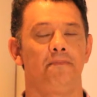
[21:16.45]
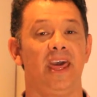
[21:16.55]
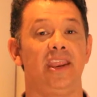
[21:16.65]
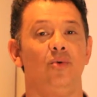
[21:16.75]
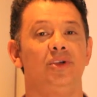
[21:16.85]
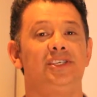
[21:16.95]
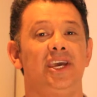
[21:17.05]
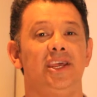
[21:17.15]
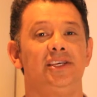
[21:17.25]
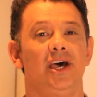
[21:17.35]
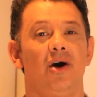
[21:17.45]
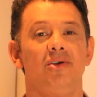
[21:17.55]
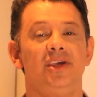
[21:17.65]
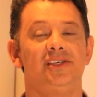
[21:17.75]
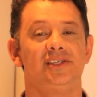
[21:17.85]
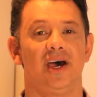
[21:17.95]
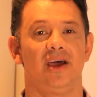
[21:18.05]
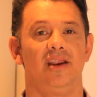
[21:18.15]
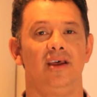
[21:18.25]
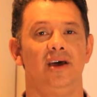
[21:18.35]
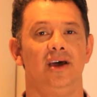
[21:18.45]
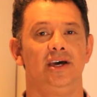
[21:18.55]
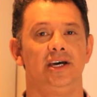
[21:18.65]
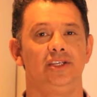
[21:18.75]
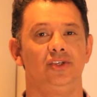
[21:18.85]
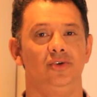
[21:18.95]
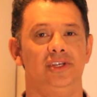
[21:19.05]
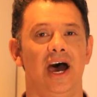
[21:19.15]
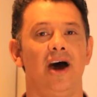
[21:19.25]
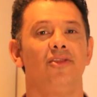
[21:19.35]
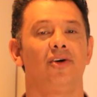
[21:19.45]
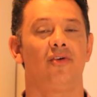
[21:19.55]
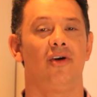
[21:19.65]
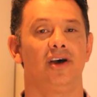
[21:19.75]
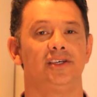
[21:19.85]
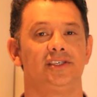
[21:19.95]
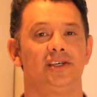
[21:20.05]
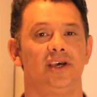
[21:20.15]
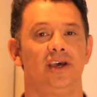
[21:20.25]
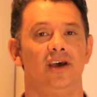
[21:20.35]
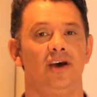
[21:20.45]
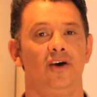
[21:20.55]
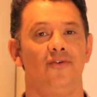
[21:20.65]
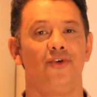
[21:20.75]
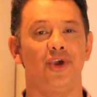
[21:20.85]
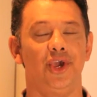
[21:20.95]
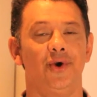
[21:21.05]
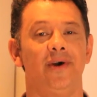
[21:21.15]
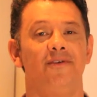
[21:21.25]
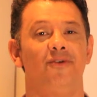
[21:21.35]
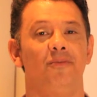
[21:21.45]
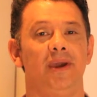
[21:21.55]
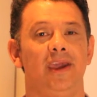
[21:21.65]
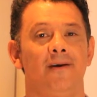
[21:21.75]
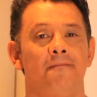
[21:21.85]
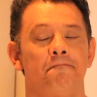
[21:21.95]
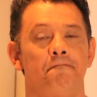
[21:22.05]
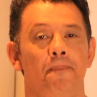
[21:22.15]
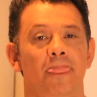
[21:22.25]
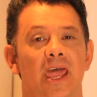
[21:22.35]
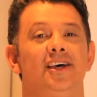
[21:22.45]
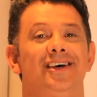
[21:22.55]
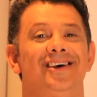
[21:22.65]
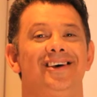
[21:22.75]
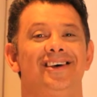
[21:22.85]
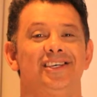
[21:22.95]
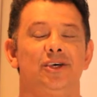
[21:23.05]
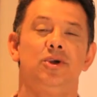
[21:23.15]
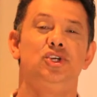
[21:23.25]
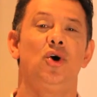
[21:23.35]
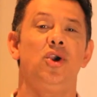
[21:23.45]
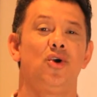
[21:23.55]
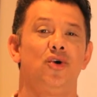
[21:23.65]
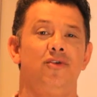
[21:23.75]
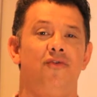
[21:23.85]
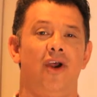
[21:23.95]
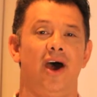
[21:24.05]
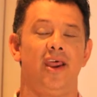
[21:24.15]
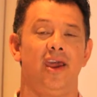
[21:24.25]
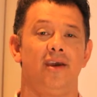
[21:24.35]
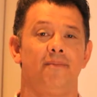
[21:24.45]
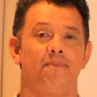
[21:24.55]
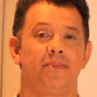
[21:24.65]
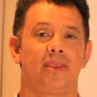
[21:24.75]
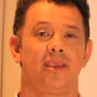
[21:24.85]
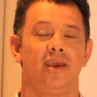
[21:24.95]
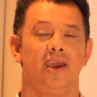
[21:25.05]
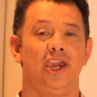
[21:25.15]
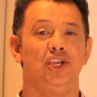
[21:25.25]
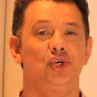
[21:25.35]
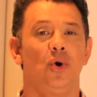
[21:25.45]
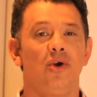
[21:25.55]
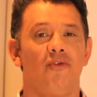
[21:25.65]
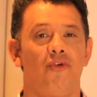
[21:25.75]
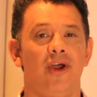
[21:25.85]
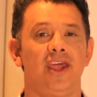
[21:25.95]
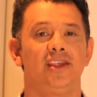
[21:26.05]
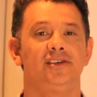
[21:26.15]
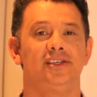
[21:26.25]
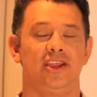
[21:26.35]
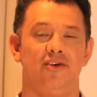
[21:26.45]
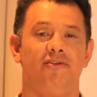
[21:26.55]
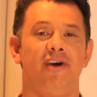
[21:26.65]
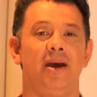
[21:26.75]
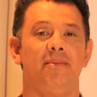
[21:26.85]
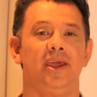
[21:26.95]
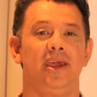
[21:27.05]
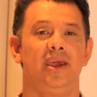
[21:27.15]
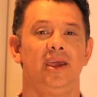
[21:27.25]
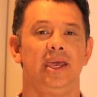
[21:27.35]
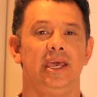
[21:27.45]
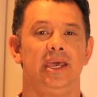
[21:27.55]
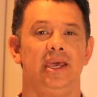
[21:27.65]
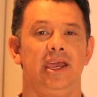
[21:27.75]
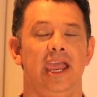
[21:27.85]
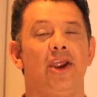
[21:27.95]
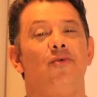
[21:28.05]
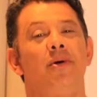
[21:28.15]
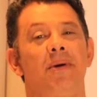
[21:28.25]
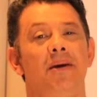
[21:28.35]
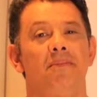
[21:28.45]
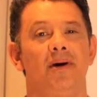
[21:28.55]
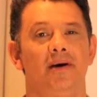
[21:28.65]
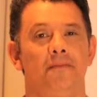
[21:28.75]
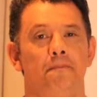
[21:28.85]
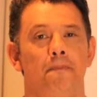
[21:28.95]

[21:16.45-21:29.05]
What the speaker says: That He would send His only Son to die on the cross for you and for me. So enjoy your Good Friday. Enjoy your friends and your family. And remember,